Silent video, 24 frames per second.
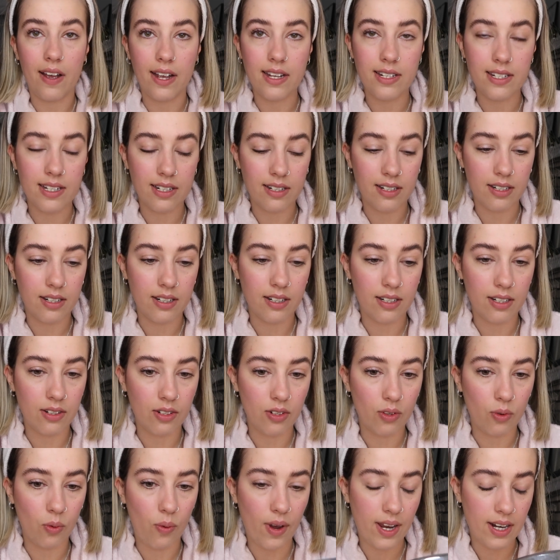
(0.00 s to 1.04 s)
I didn't
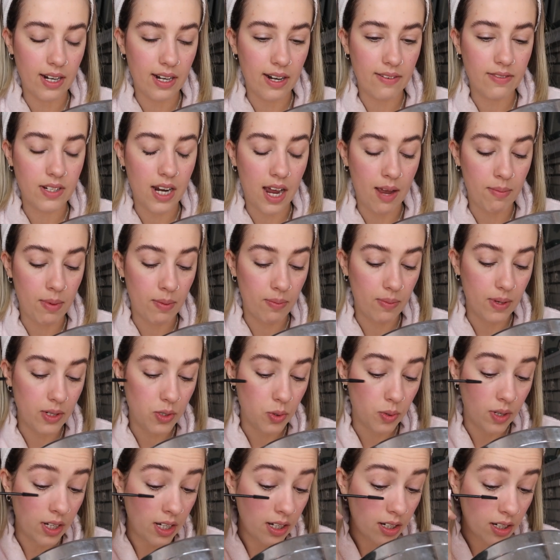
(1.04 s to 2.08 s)
wait enough time in
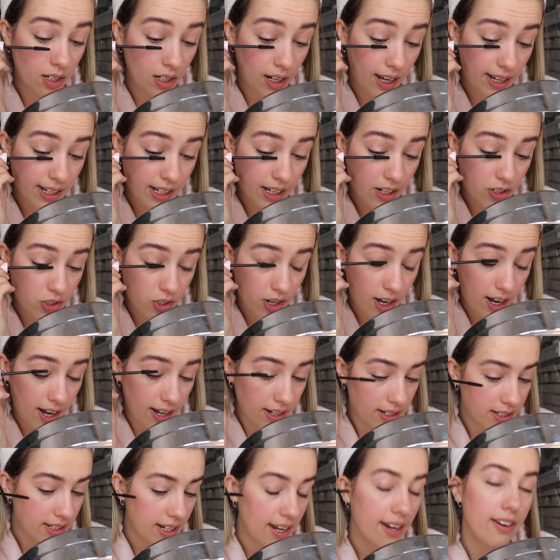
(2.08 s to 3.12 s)
between letting it
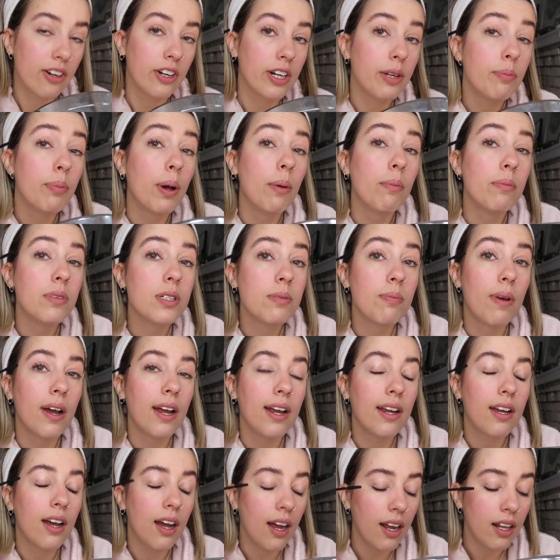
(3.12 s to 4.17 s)
dry. See, I already bumped
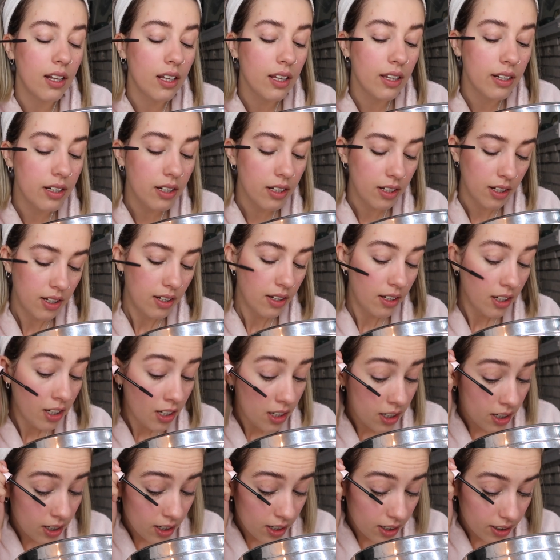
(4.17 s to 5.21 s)
my eyelid.
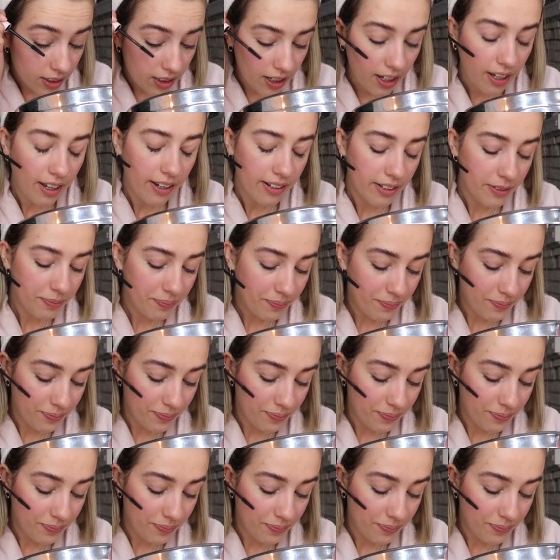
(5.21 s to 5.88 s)
God.